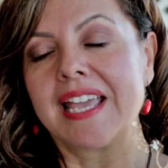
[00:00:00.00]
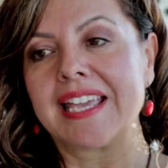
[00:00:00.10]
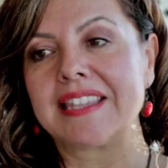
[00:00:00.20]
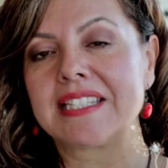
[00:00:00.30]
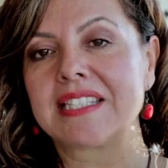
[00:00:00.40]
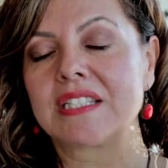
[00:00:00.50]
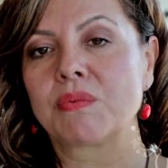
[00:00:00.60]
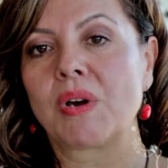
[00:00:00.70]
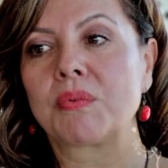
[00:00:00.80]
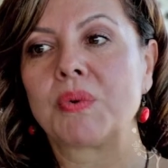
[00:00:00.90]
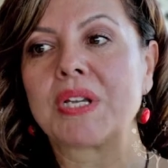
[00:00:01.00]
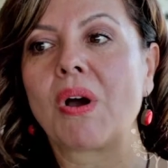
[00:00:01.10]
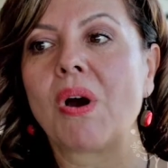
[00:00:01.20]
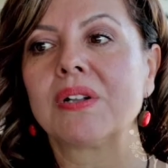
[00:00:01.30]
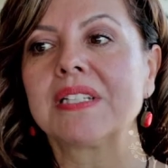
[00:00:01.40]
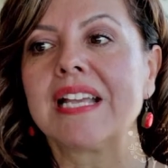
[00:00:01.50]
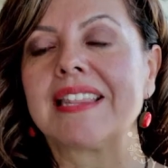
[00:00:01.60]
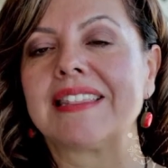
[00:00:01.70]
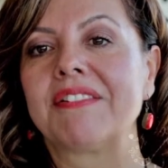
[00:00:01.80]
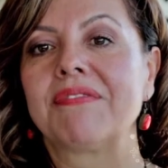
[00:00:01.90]
And this is what we call
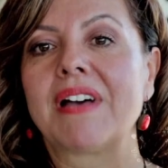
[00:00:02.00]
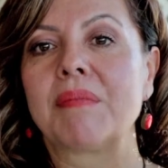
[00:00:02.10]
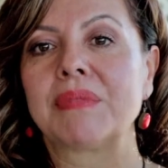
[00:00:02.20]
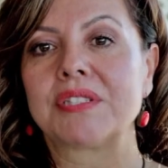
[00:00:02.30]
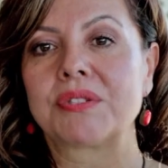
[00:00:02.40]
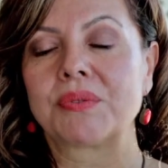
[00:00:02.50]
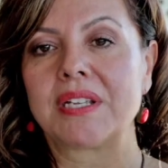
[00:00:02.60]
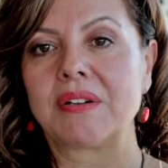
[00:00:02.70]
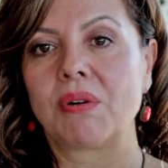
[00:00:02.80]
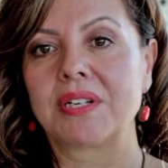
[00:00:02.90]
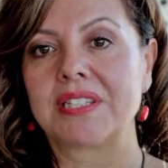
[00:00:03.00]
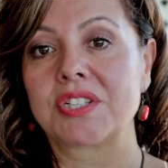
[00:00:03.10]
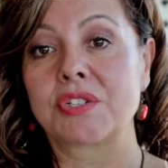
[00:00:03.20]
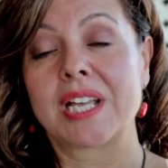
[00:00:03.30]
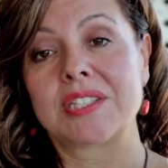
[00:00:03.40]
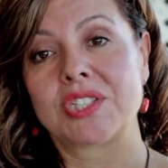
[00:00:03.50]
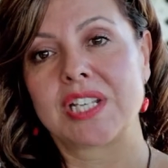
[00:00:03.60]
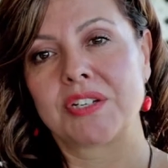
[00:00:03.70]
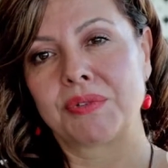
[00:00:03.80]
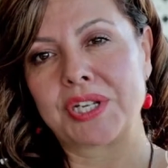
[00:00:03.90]
the family tree or the
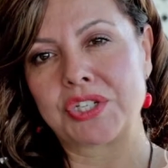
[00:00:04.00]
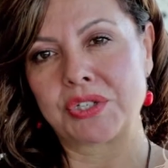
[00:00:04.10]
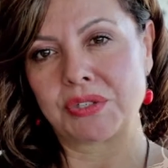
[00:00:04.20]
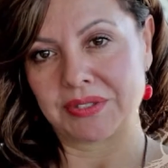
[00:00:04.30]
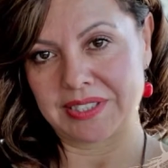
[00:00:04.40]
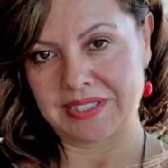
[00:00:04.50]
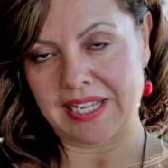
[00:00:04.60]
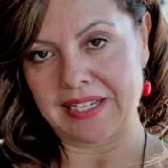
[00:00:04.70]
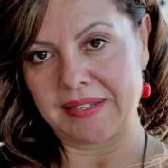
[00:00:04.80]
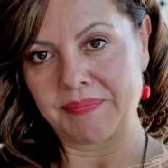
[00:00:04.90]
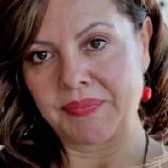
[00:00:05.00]
transgenerational study.